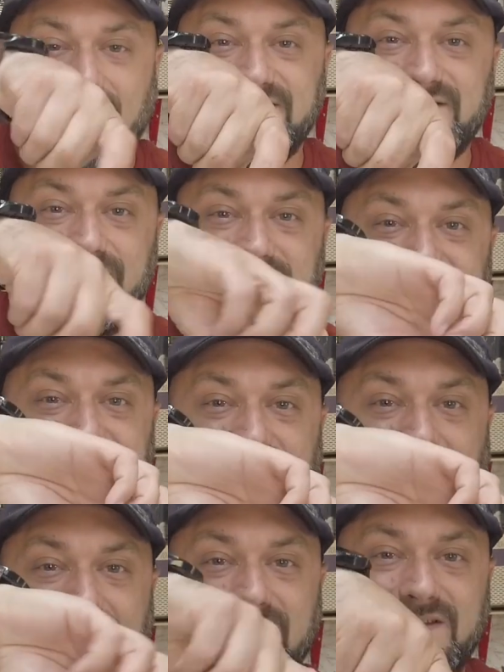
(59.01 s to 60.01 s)
So this
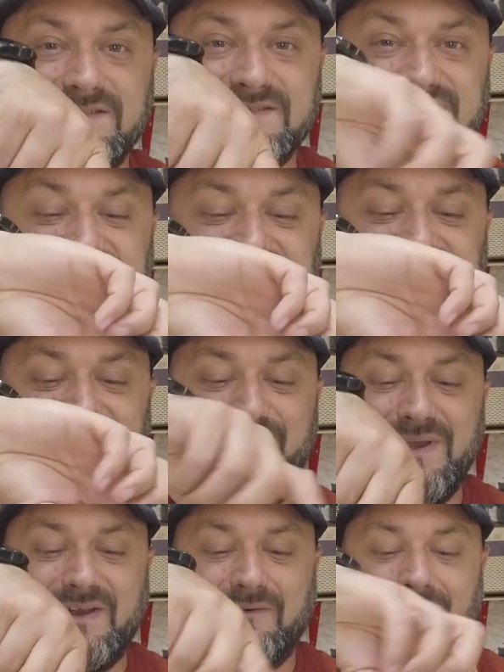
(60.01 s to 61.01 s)
guy can
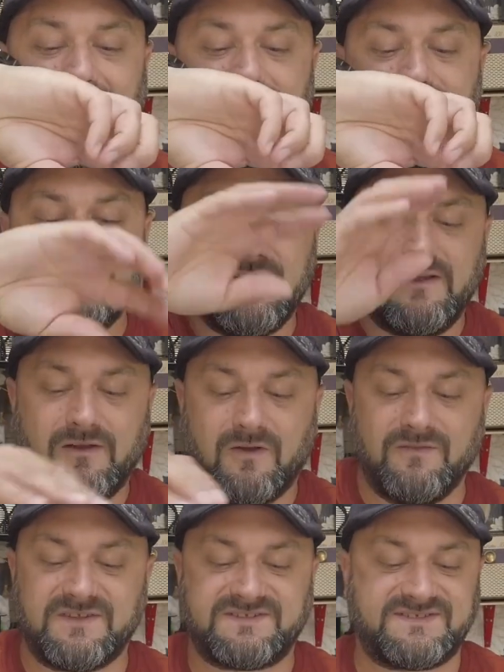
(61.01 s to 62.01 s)
spin around
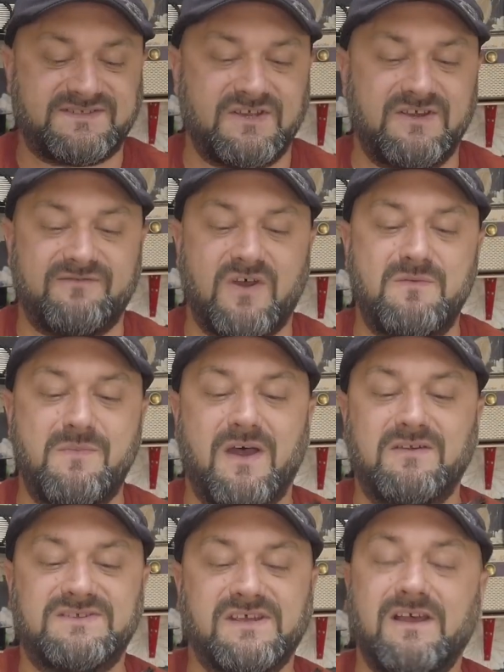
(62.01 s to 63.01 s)
on the servo
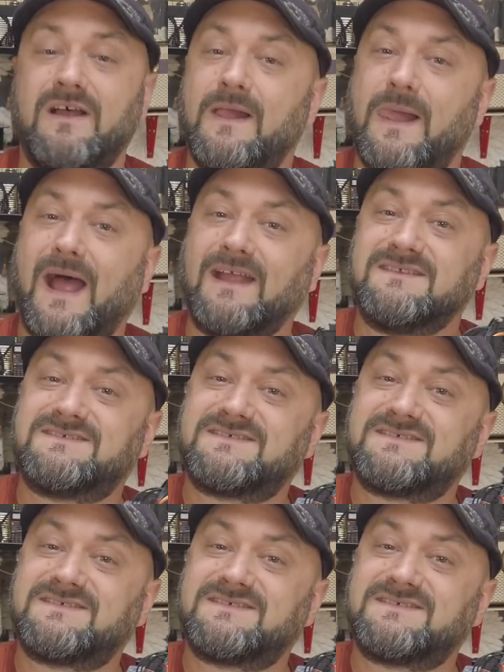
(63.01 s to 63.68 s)
motor and